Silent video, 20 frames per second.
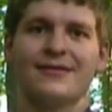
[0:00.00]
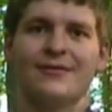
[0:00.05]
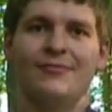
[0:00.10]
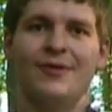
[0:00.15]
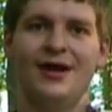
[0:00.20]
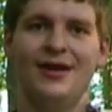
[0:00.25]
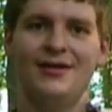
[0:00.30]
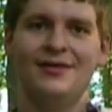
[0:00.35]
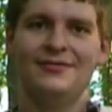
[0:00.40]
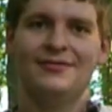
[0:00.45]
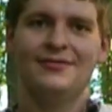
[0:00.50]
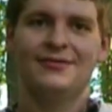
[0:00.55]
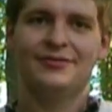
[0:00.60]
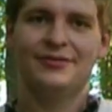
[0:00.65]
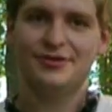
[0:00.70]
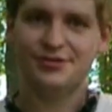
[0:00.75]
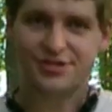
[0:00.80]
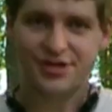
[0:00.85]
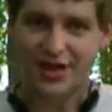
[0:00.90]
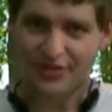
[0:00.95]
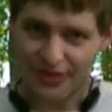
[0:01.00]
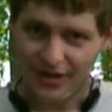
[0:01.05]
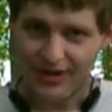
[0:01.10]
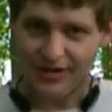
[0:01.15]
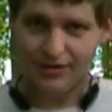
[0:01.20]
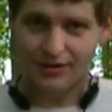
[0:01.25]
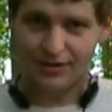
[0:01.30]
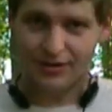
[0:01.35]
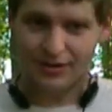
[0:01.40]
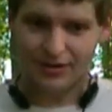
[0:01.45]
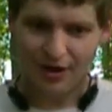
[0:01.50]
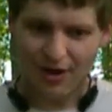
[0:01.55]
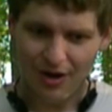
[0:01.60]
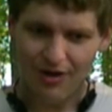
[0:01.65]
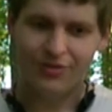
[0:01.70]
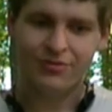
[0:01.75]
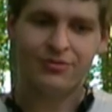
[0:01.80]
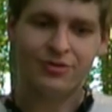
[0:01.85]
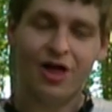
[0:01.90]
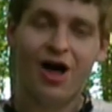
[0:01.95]
well, there's nothing
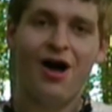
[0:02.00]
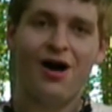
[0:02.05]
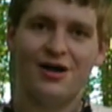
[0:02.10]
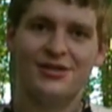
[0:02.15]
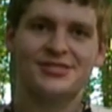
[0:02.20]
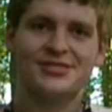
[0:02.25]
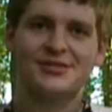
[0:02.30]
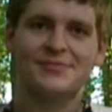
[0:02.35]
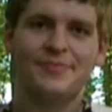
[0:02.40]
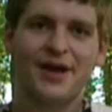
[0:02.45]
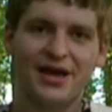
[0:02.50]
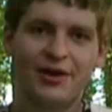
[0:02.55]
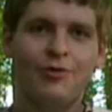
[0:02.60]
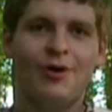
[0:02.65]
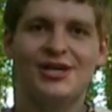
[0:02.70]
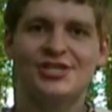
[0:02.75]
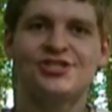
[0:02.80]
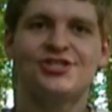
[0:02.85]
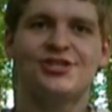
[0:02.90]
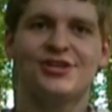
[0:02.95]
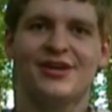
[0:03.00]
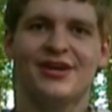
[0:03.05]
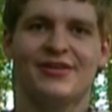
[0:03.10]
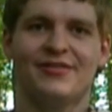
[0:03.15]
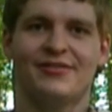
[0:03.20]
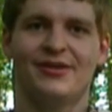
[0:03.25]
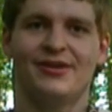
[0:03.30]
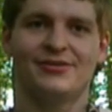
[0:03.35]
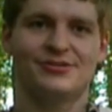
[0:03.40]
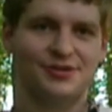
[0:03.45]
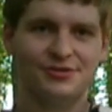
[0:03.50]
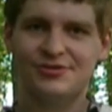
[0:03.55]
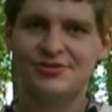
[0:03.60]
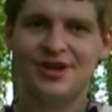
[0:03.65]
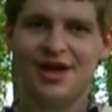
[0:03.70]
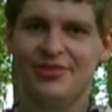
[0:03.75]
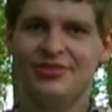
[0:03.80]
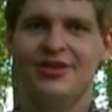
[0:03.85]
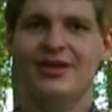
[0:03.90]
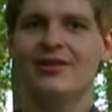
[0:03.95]
lost by questioning things. There's
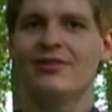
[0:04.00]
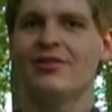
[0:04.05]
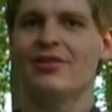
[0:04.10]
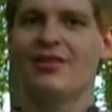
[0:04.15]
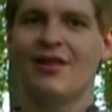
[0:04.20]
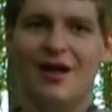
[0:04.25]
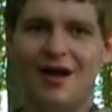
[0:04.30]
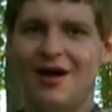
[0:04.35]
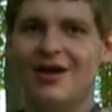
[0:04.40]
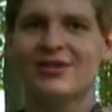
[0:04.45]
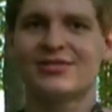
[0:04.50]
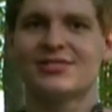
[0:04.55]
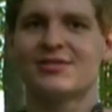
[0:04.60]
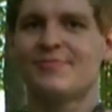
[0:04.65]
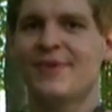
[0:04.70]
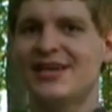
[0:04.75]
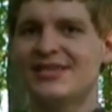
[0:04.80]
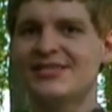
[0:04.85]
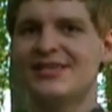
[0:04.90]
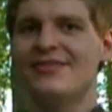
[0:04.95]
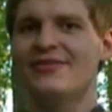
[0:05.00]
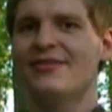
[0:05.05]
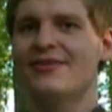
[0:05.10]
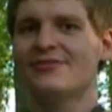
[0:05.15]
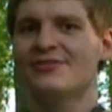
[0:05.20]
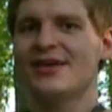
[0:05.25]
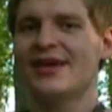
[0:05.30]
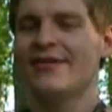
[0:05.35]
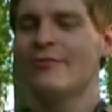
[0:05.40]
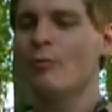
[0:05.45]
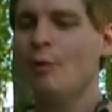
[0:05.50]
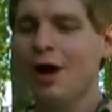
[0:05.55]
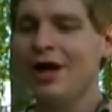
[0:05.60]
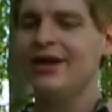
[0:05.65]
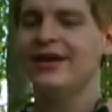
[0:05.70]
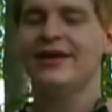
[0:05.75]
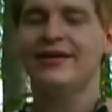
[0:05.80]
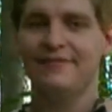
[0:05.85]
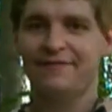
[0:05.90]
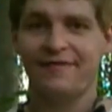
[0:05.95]
nothing lost by sitting there saying,
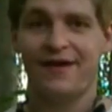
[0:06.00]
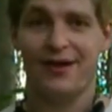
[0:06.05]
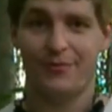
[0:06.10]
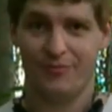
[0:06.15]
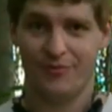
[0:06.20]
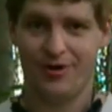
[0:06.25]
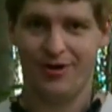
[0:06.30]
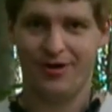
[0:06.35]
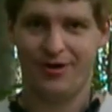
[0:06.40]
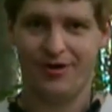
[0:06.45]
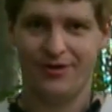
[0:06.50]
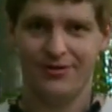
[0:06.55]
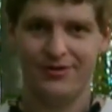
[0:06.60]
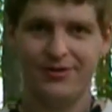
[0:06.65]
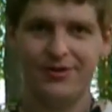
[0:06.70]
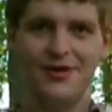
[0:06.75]
what if I'm wrong?